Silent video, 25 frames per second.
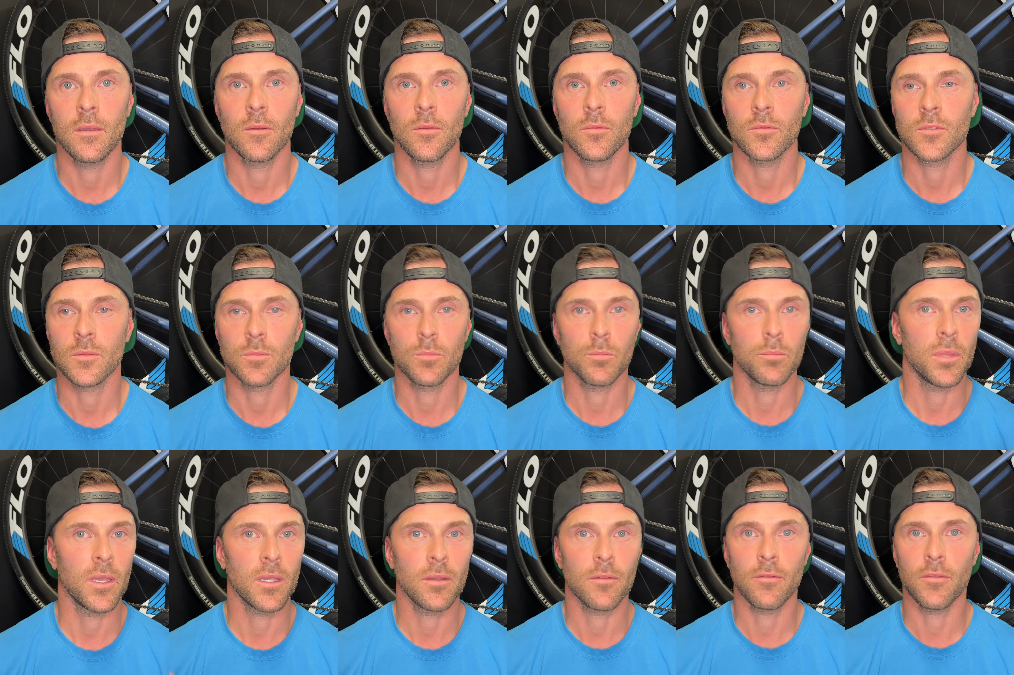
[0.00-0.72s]
It's a
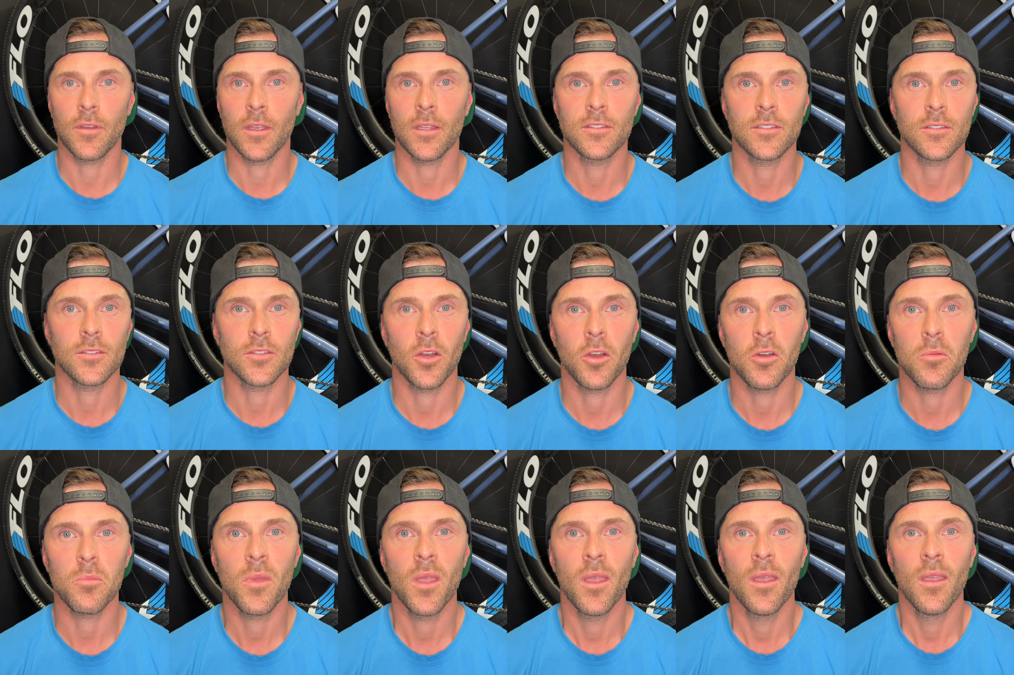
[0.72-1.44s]
big fancy
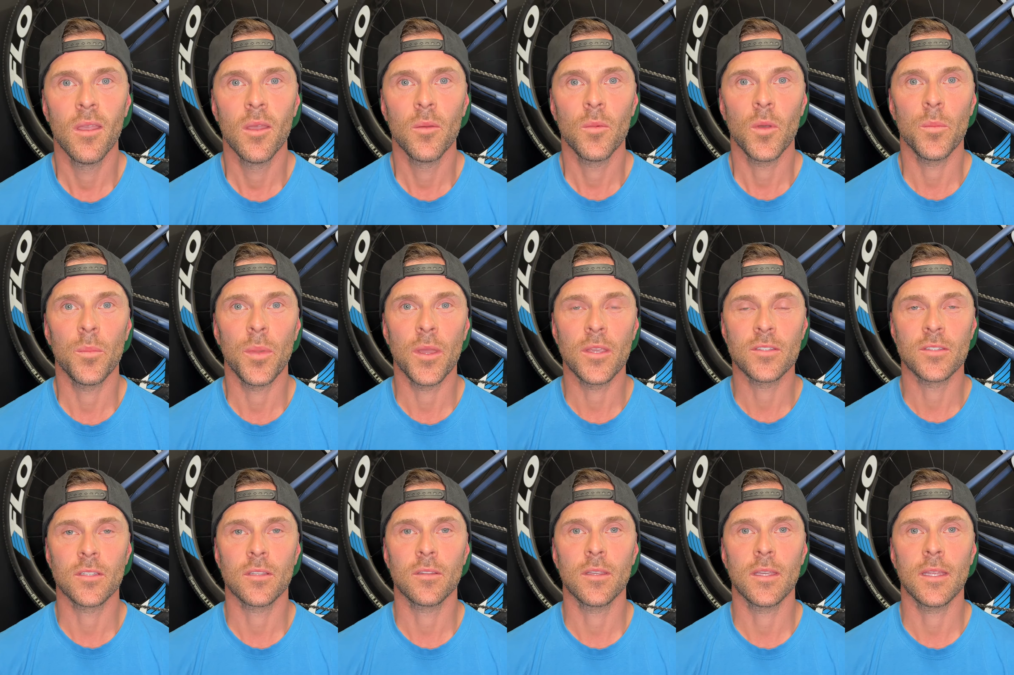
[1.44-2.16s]
term, but
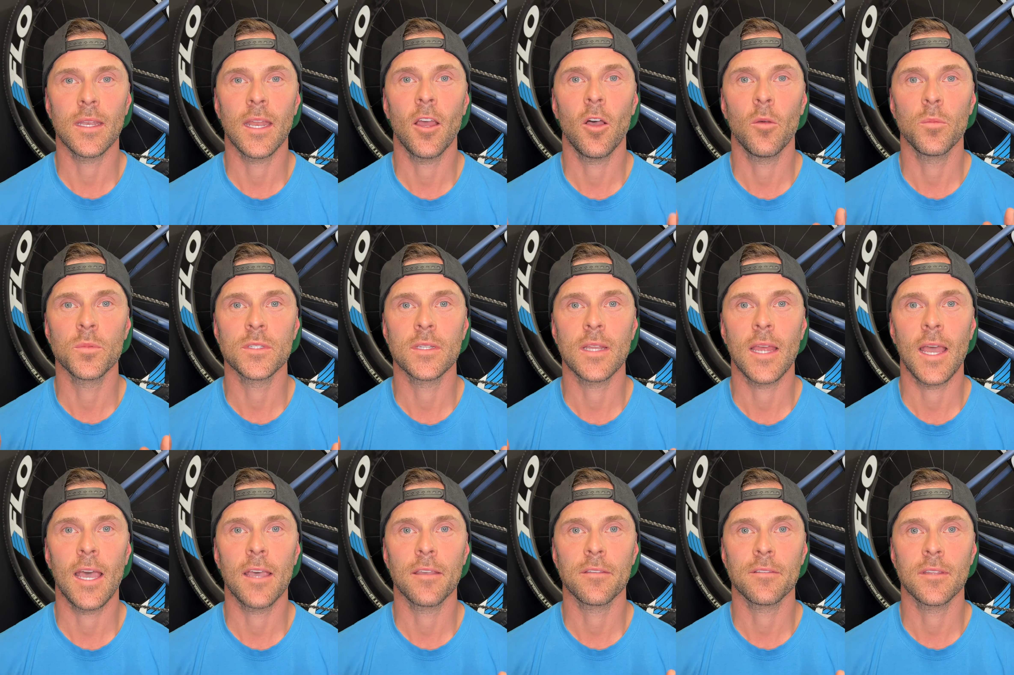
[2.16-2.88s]
basically it helps an
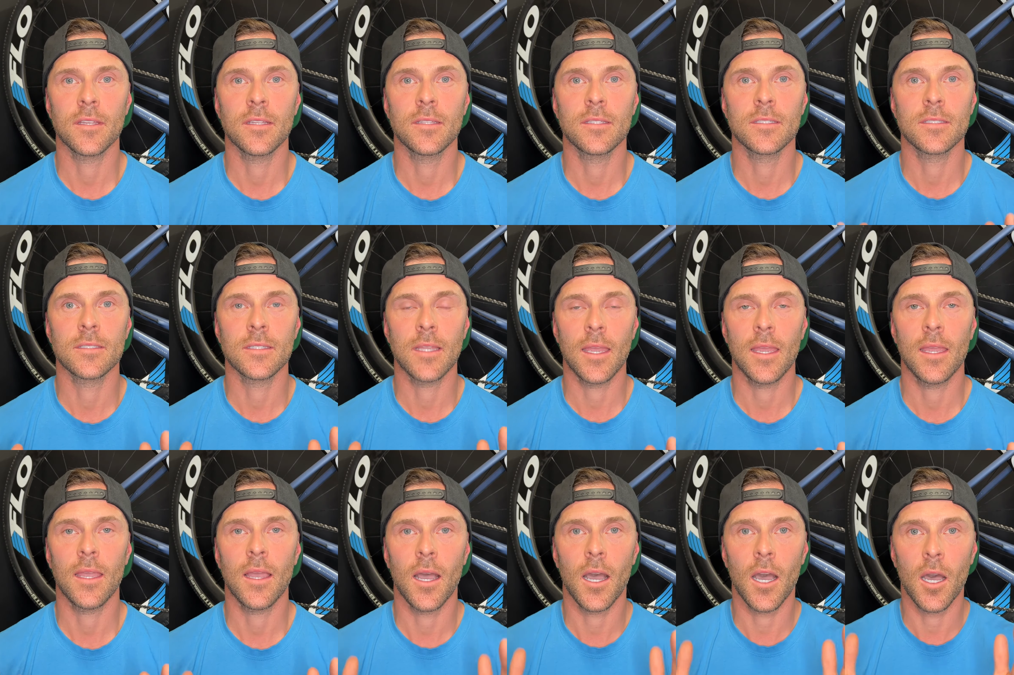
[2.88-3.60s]
athlete
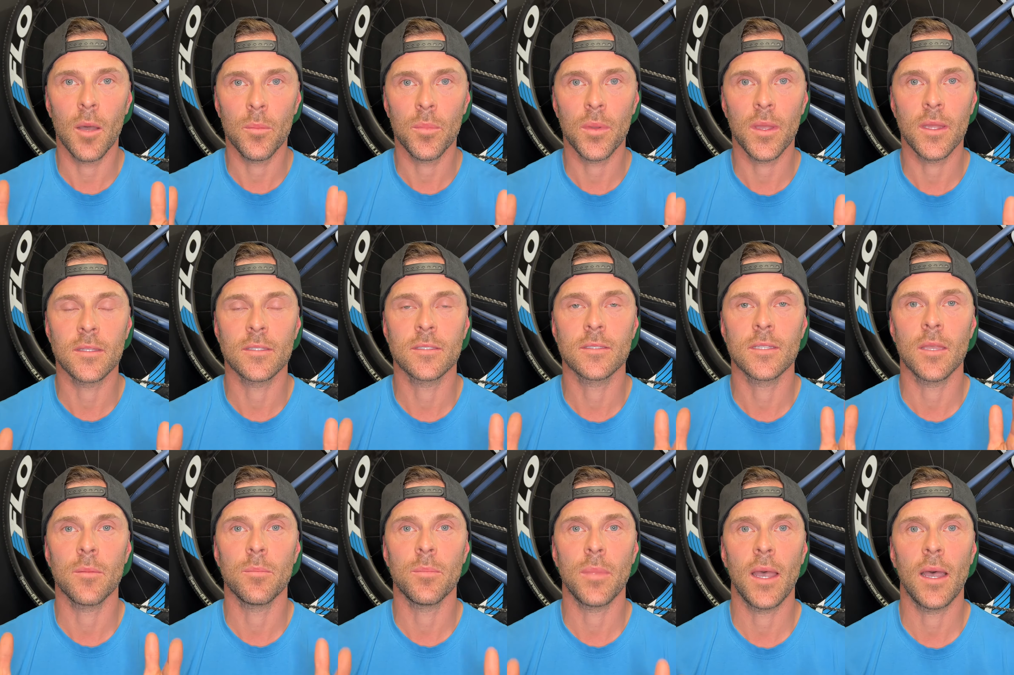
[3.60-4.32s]
stay up and
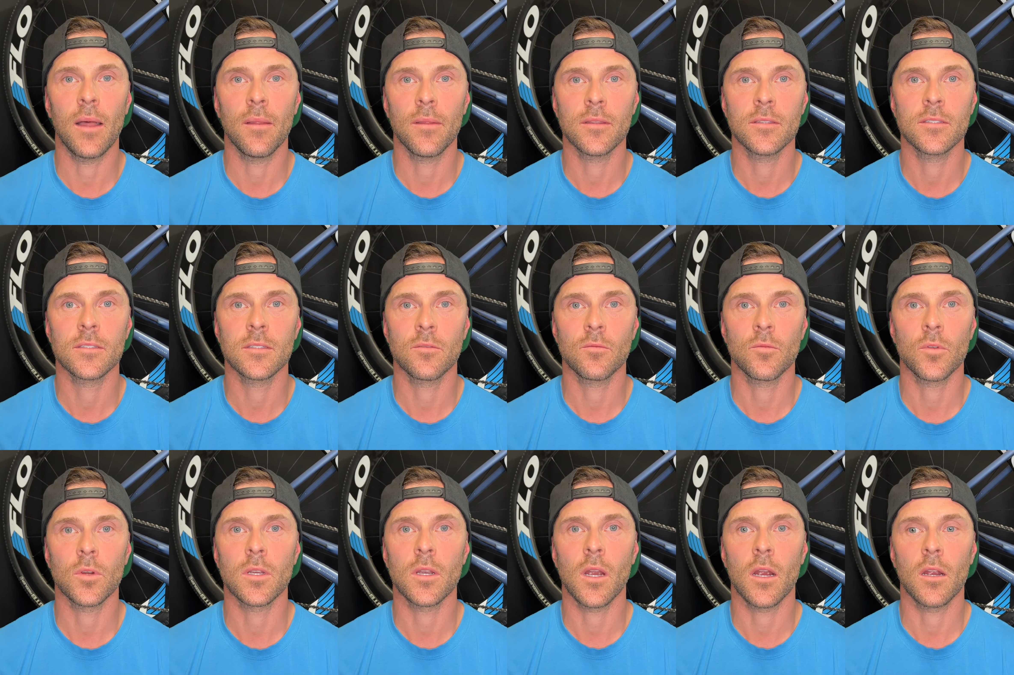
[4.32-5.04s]
stay balanced
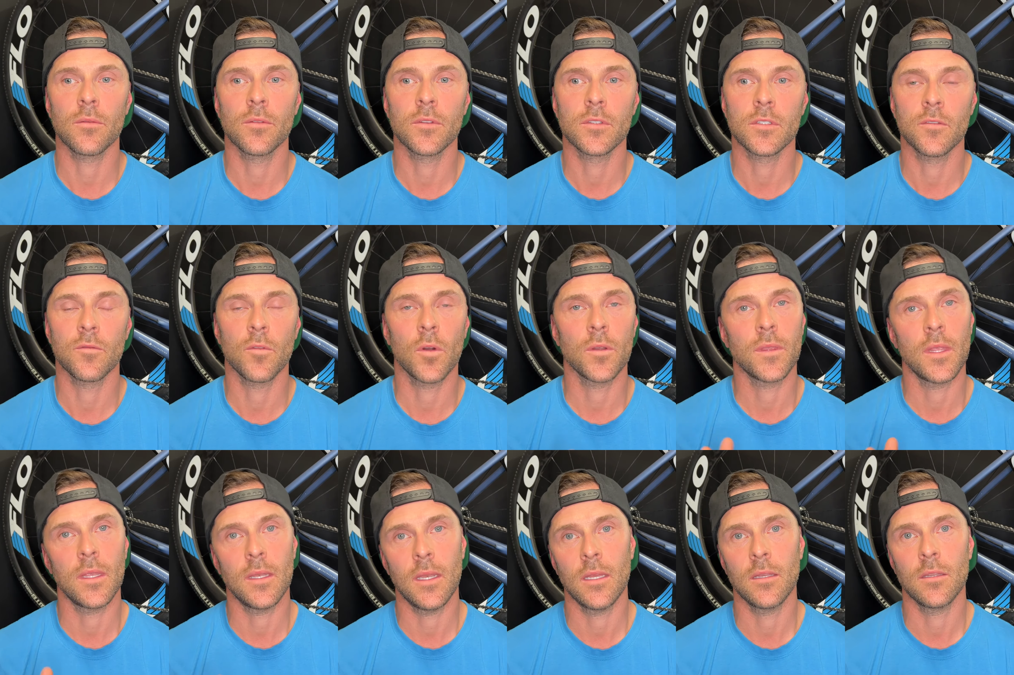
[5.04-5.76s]
regardless of what
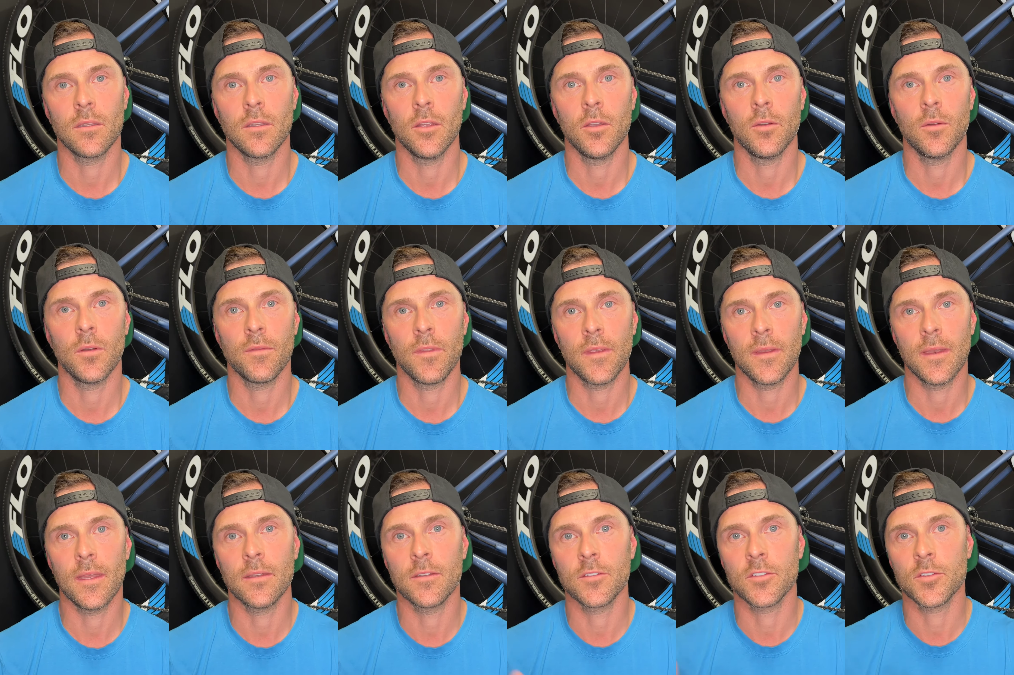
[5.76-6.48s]
they need to do. If they
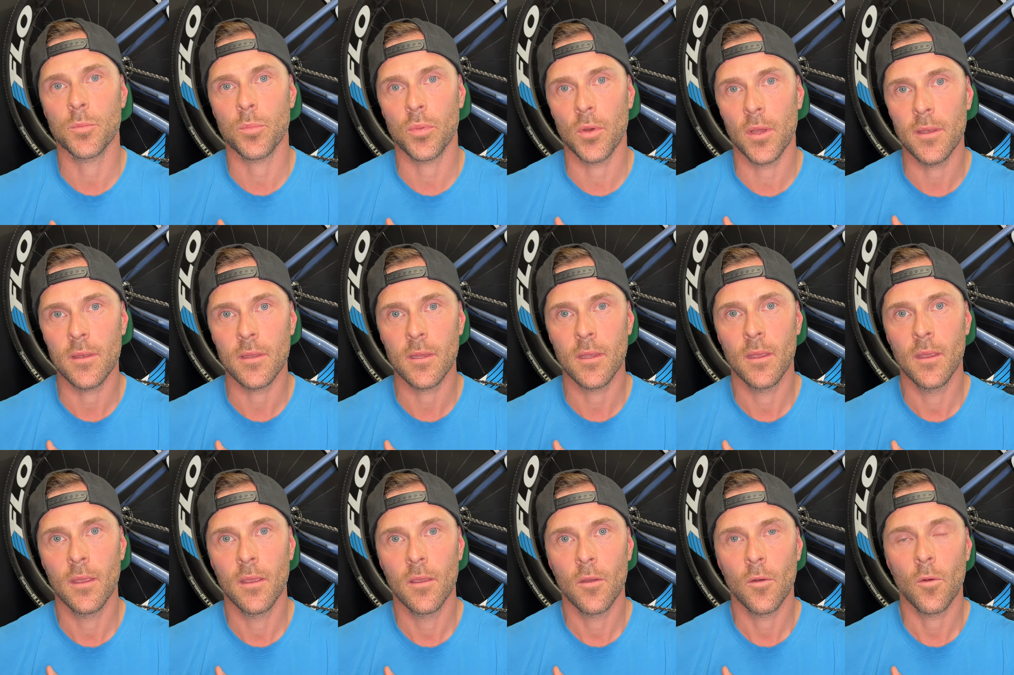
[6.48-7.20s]
need to sprint
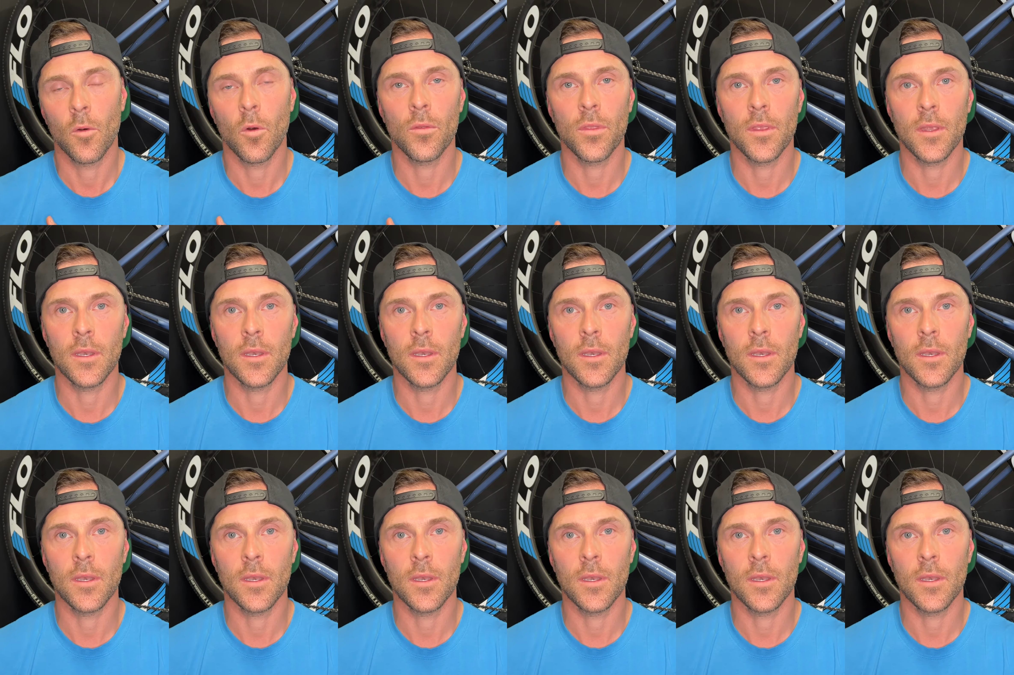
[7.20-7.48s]
or they